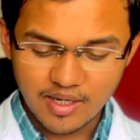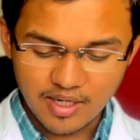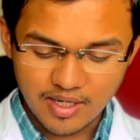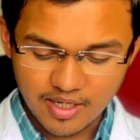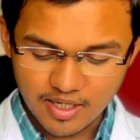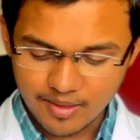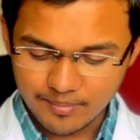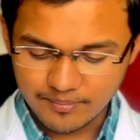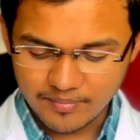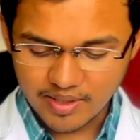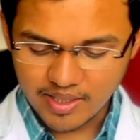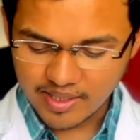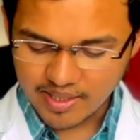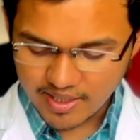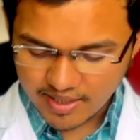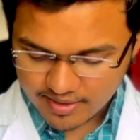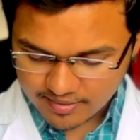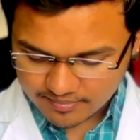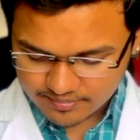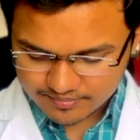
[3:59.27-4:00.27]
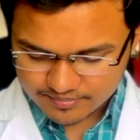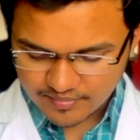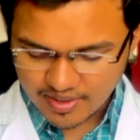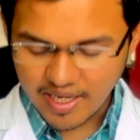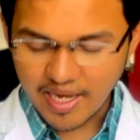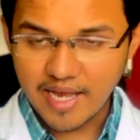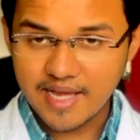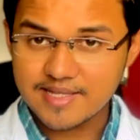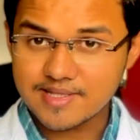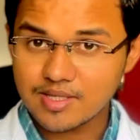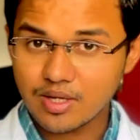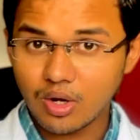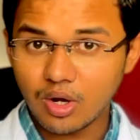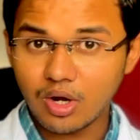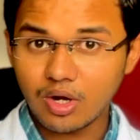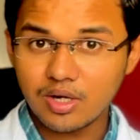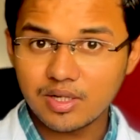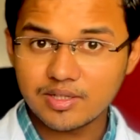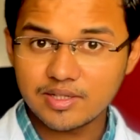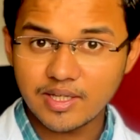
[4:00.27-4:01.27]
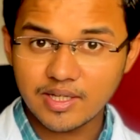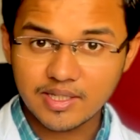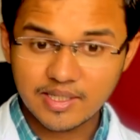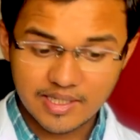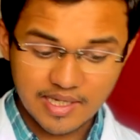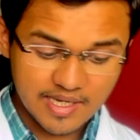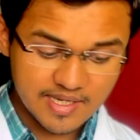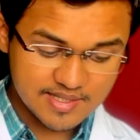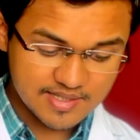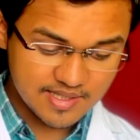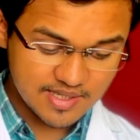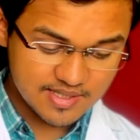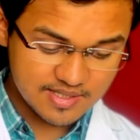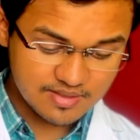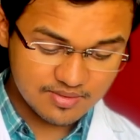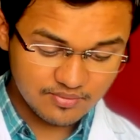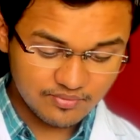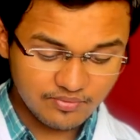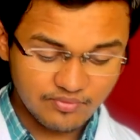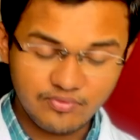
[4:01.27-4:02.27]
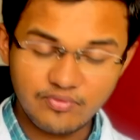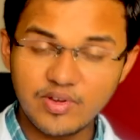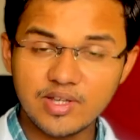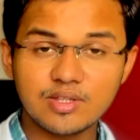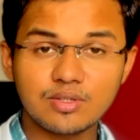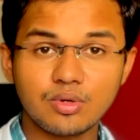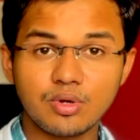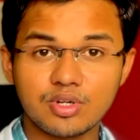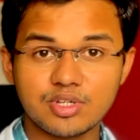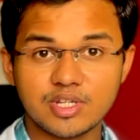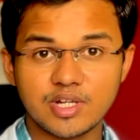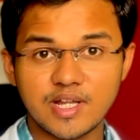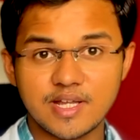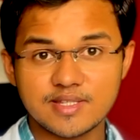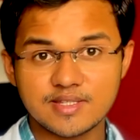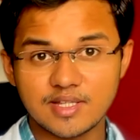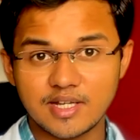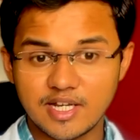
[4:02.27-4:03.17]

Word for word: um, again has all the cases with question answer